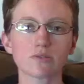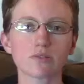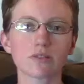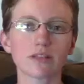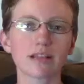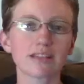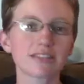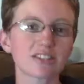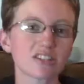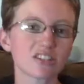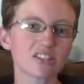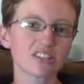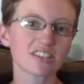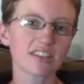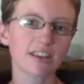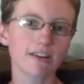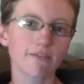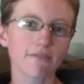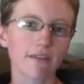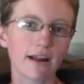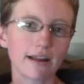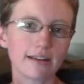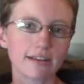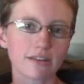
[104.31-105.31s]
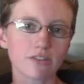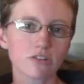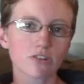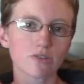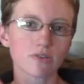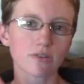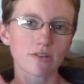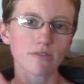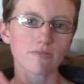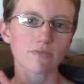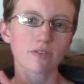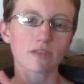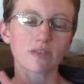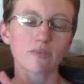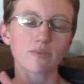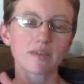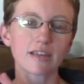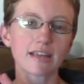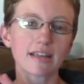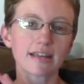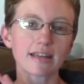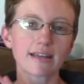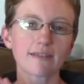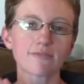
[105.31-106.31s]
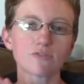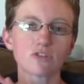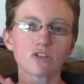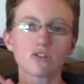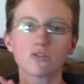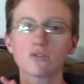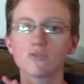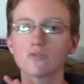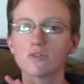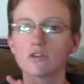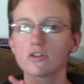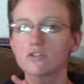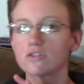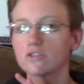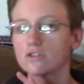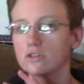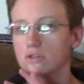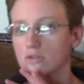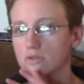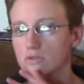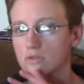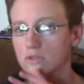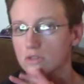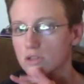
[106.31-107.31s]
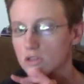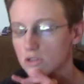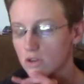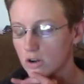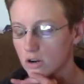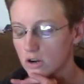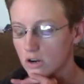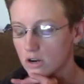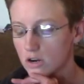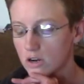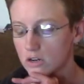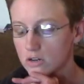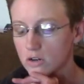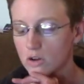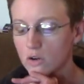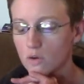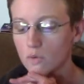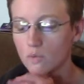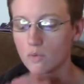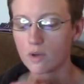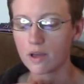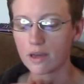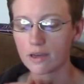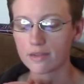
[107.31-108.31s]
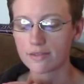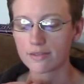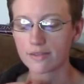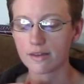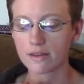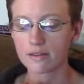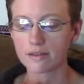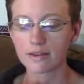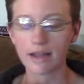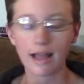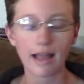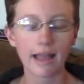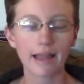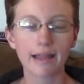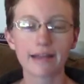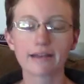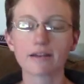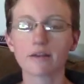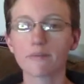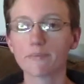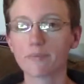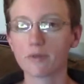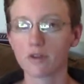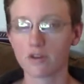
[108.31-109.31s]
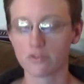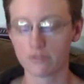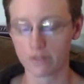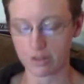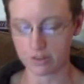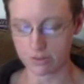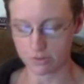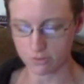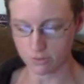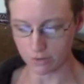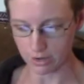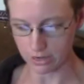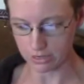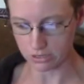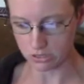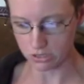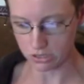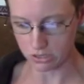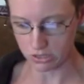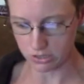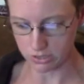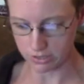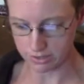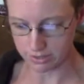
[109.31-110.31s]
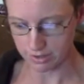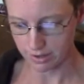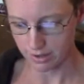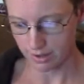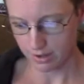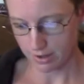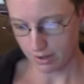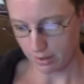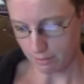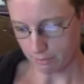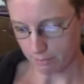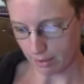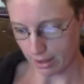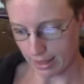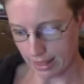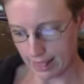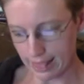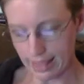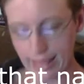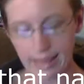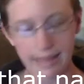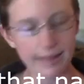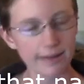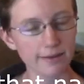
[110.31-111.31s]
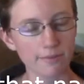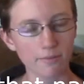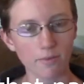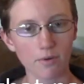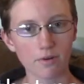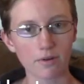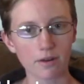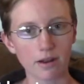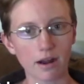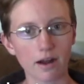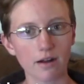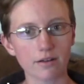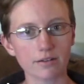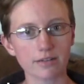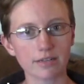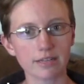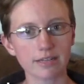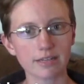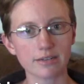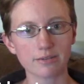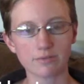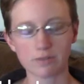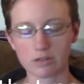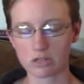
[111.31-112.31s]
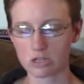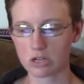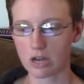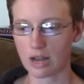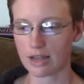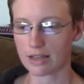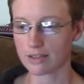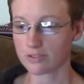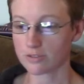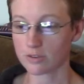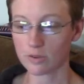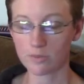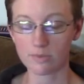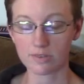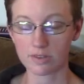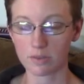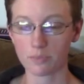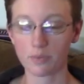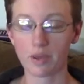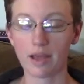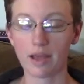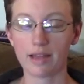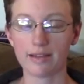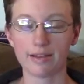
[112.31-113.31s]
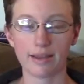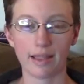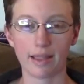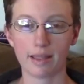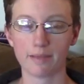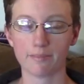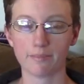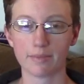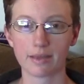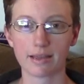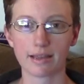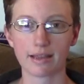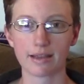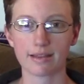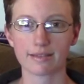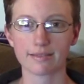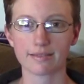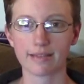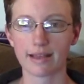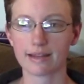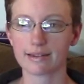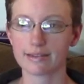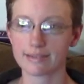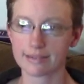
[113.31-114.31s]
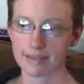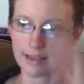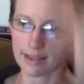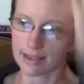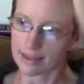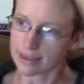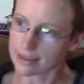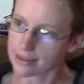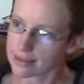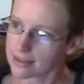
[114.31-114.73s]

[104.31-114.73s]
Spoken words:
Let's just get right into it with the beginning of June, June 3rd, with 9 Perfect Strangers by Lane Moriarty, which I assume is a pen name because that is, like,